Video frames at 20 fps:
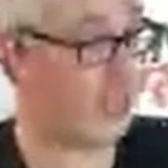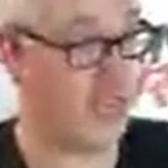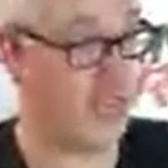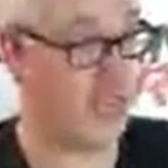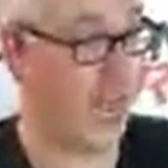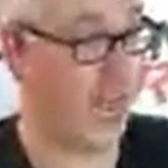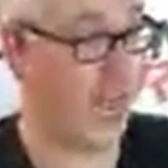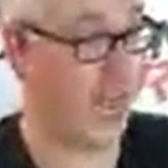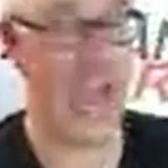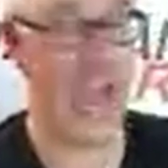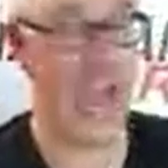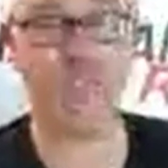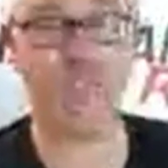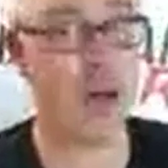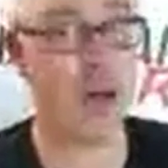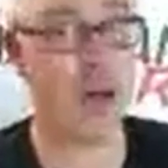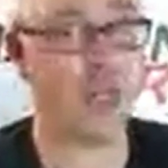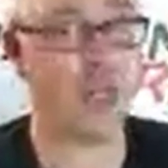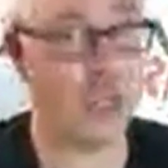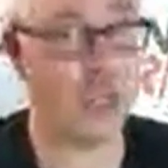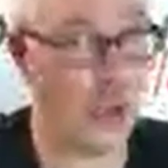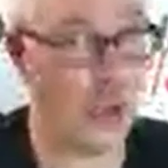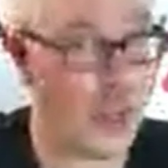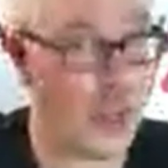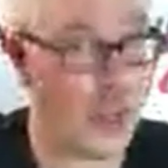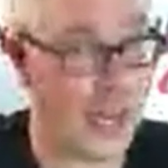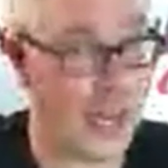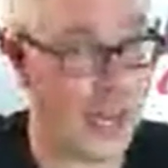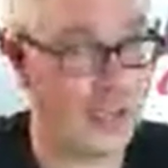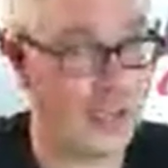I have not been told that,
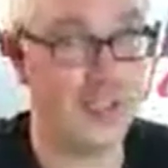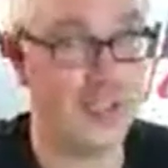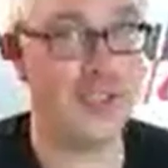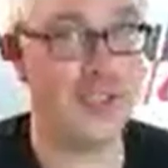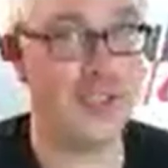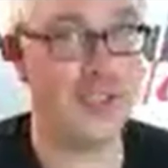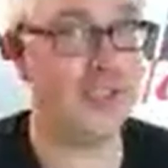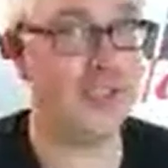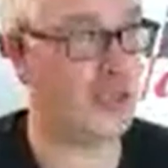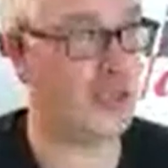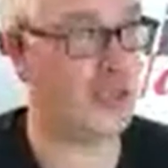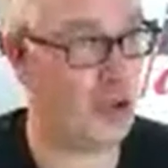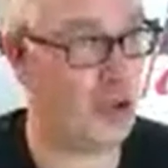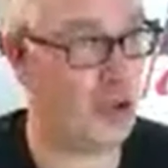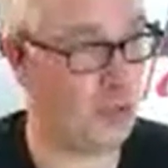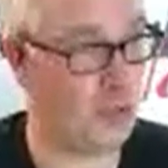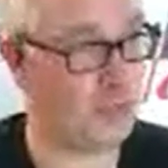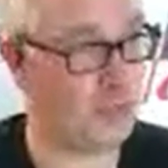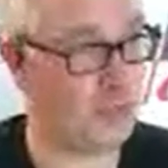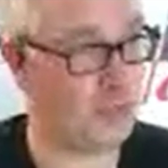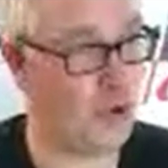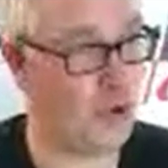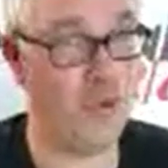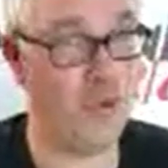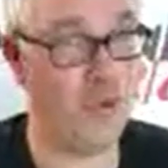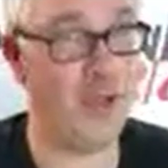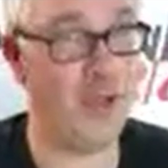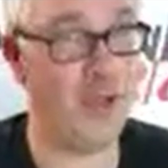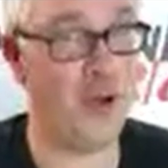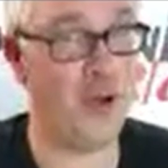so don't quote me
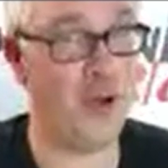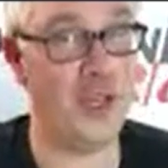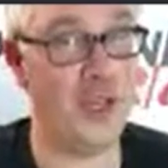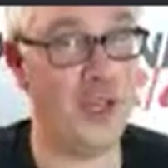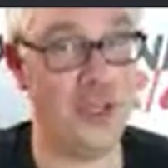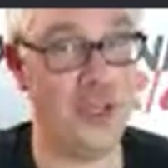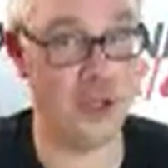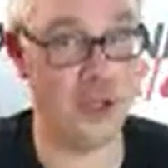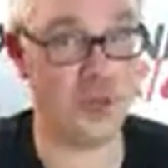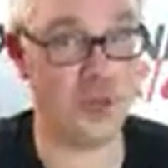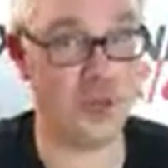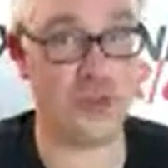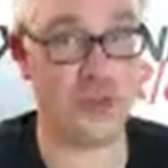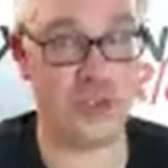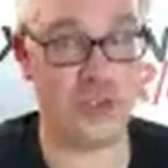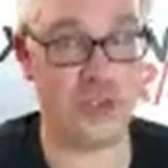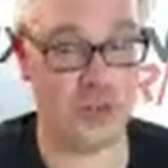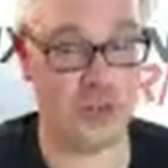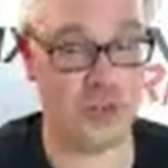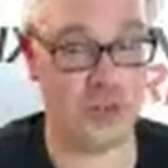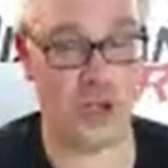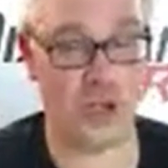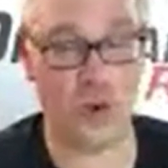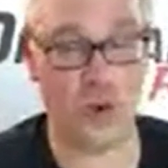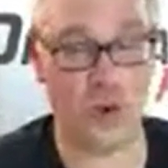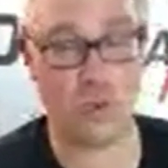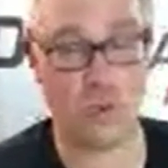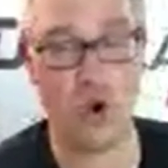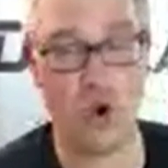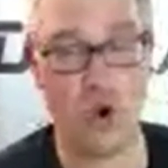on it and don't go
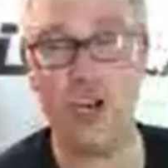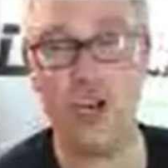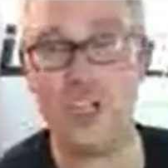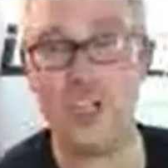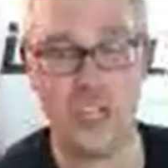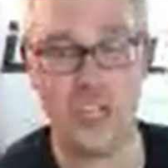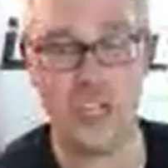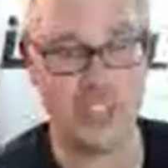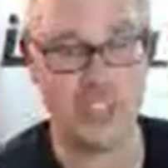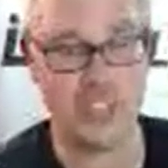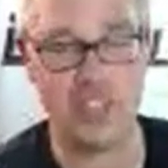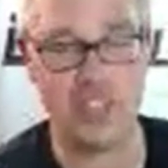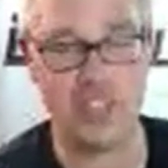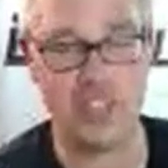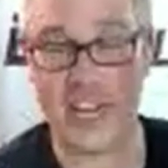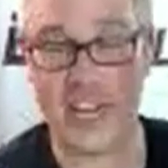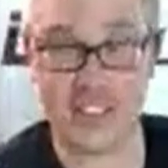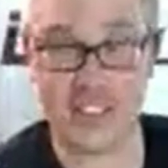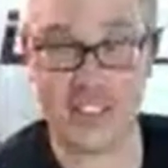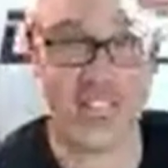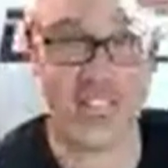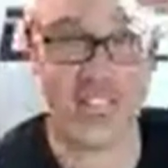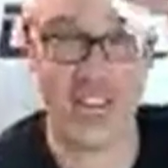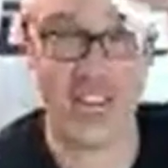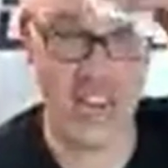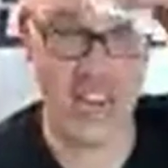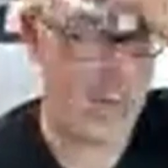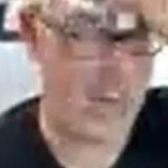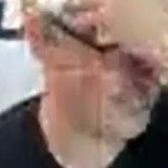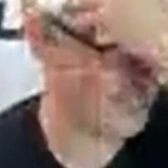run into Jason that I said that.
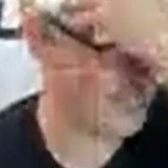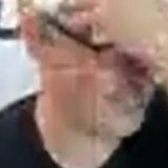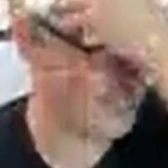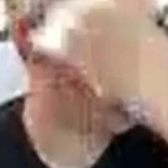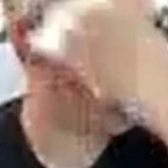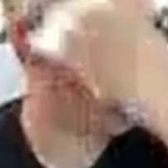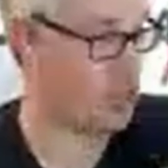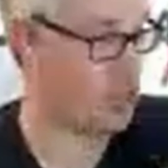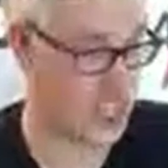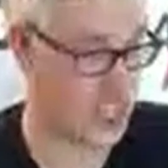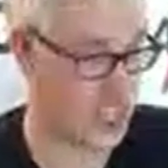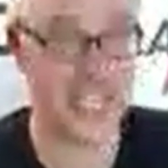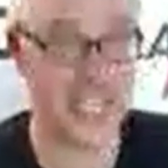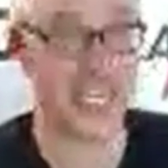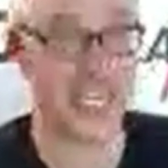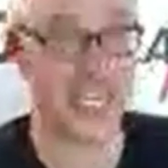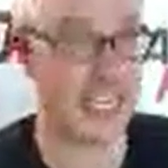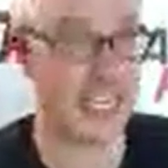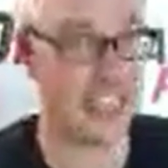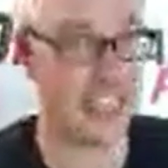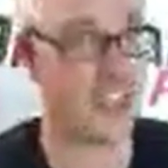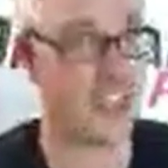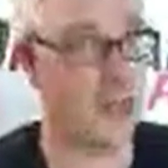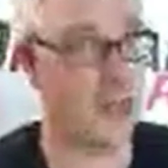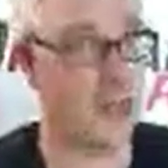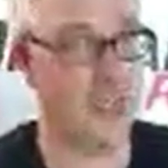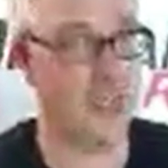I just think that's coming.